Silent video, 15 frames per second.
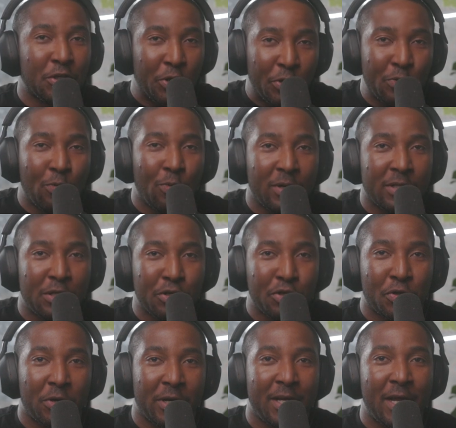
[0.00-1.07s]
you want to
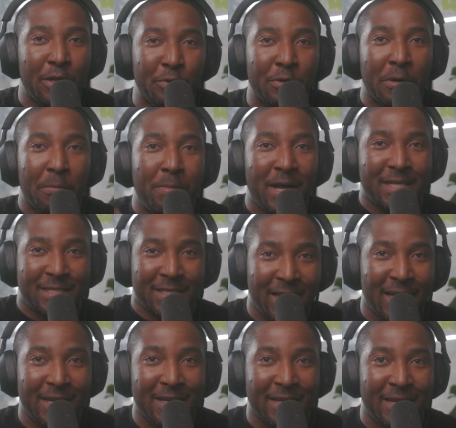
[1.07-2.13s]
show her that you're the best
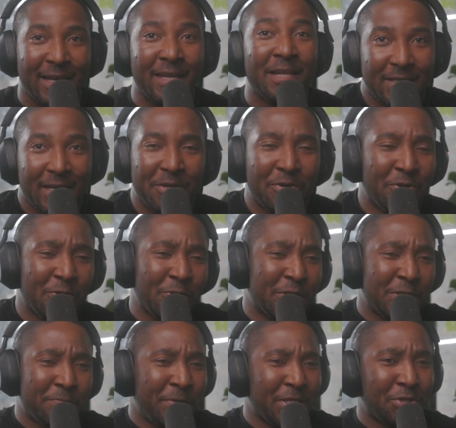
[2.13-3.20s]
candidate. And you
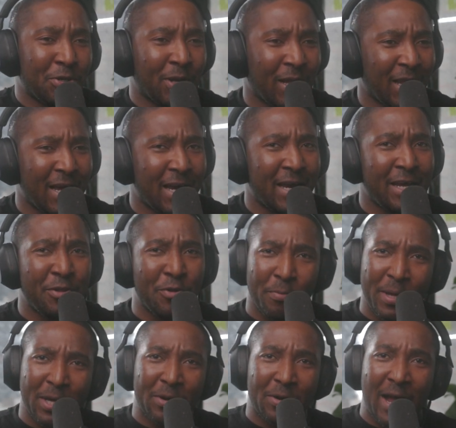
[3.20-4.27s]
spit your line, you
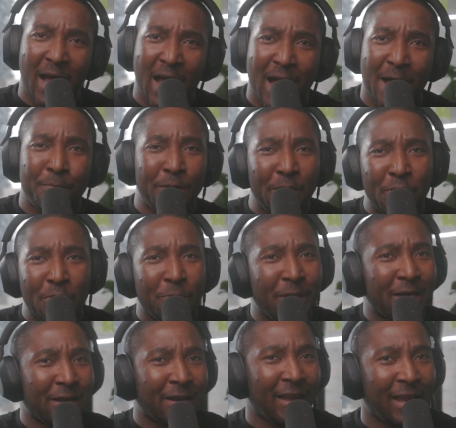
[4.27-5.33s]
make her happy, you make
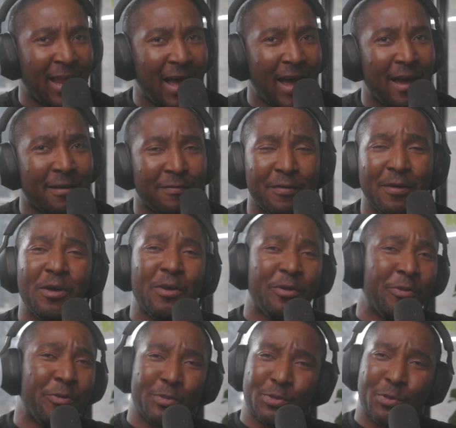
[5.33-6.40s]
her laugh,
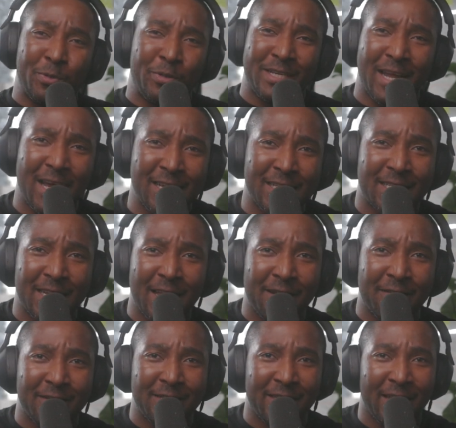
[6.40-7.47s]
you're so nice and
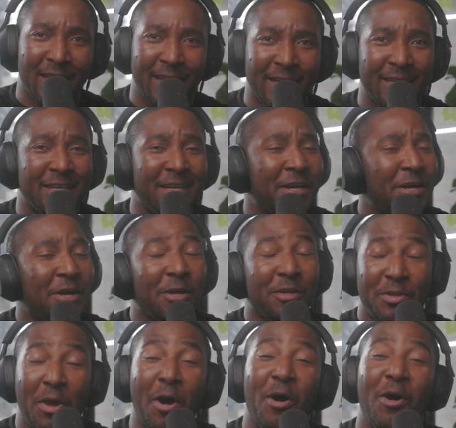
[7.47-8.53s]
everything.
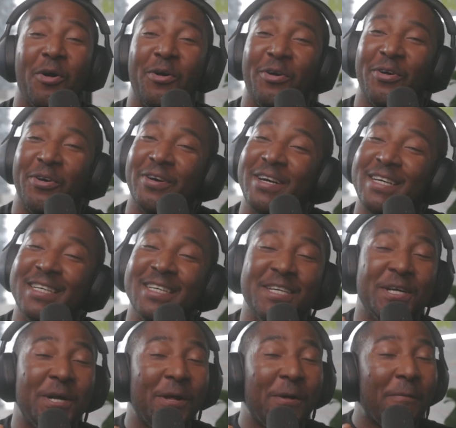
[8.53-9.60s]
Yo,
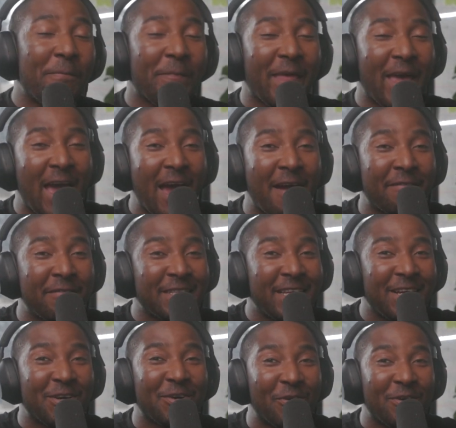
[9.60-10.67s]

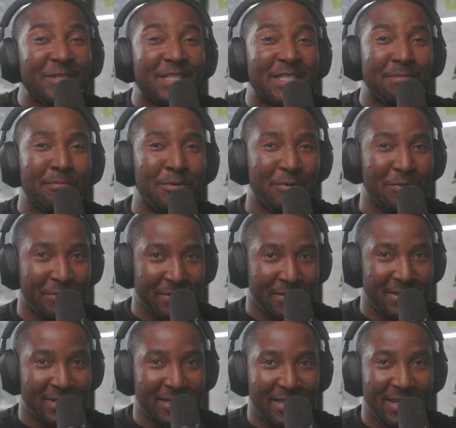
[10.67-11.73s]
everything going smooth.
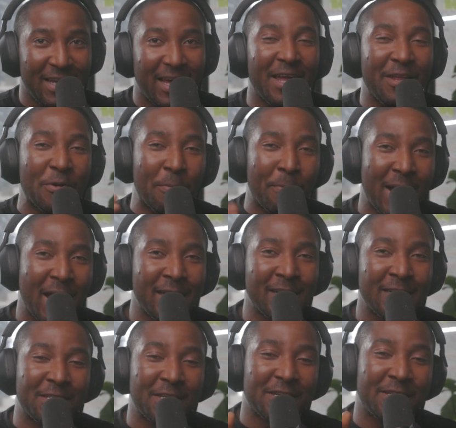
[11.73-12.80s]
And you
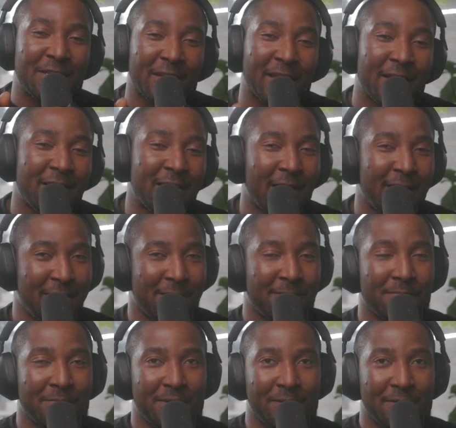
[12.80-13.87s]
manage to get that
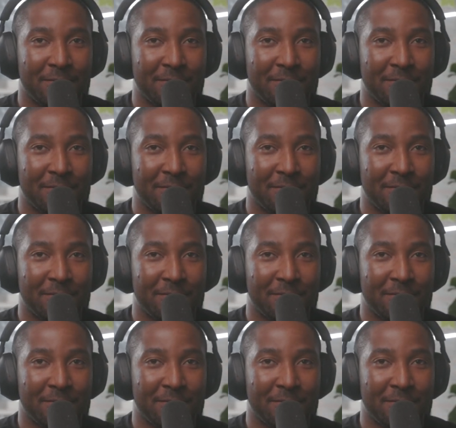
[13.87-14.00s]
number.